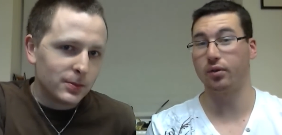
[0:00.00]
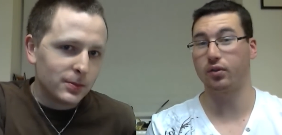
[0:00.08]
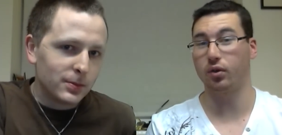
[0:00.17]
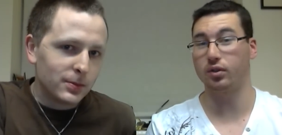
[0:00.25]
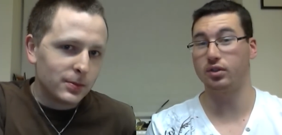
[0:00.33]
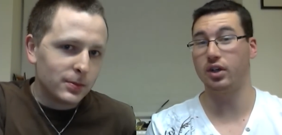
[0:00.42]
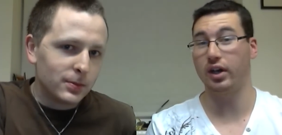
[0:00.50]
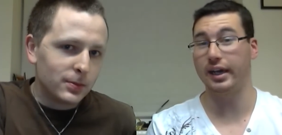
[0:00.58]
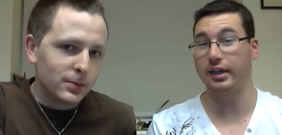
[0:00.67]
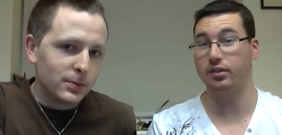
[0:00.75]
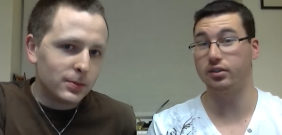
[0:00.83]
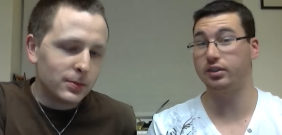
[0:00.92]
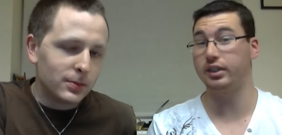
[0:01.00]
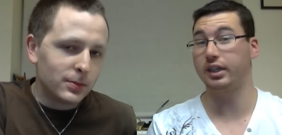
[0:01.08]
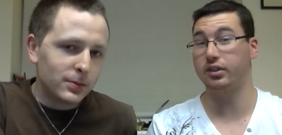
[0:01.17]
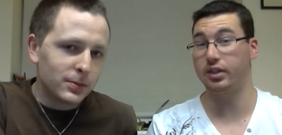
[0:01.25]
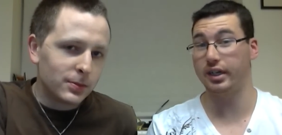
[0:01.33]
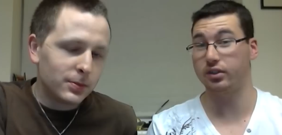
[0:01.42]
Speaker 1: who of course died
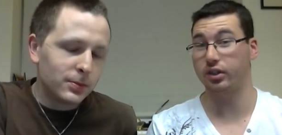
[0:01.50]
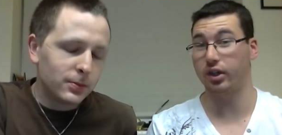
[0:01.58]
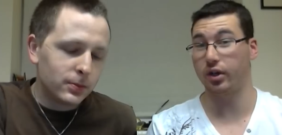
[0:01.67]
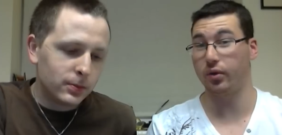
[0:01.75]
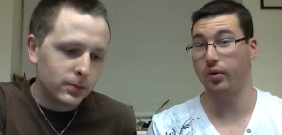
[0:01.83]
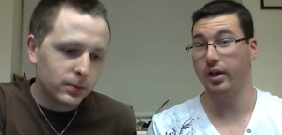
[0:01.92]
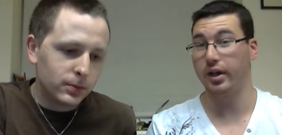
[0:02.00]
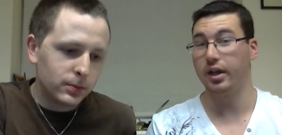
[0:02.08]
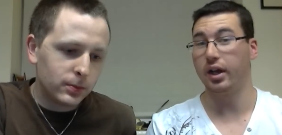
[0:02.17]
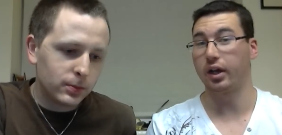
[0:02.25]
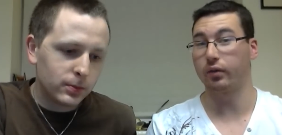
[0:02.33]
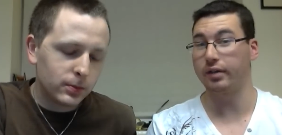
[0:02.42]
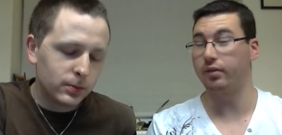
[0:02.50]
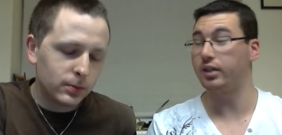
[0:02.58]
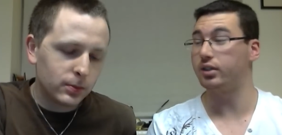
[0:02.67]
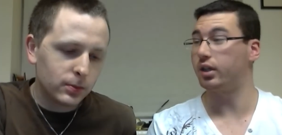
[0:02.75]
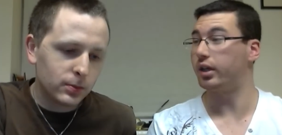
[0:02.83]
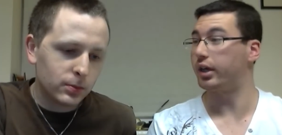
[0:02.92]
six years ago. A great
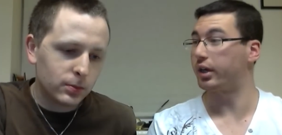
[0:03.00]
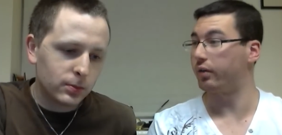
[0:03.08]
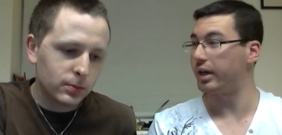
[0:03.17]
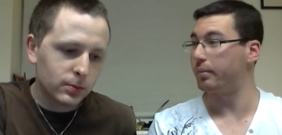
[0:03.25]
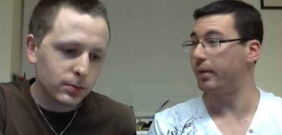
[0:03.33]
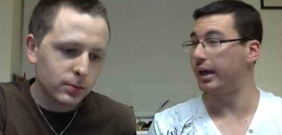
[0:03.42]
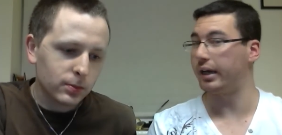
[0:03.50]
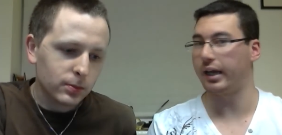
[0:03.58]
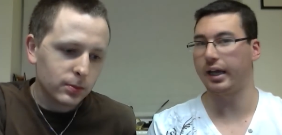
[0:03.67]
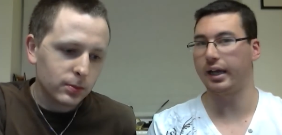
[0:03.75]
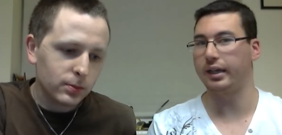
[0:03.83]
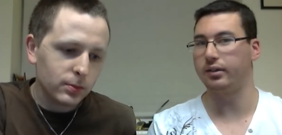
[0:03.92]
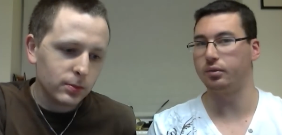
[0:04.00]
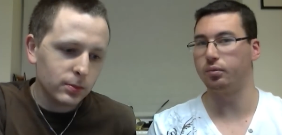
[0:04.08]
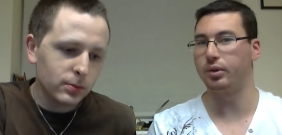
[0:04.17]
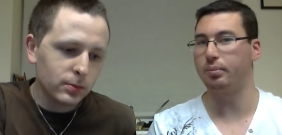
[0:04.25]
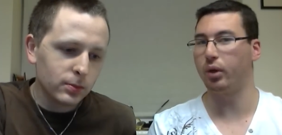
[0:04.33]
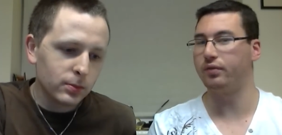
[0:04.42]
wrestler, a great man, and
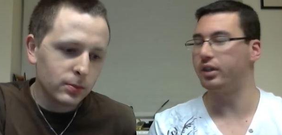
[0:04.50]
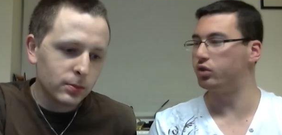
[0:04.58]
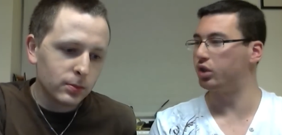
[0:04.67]
we both did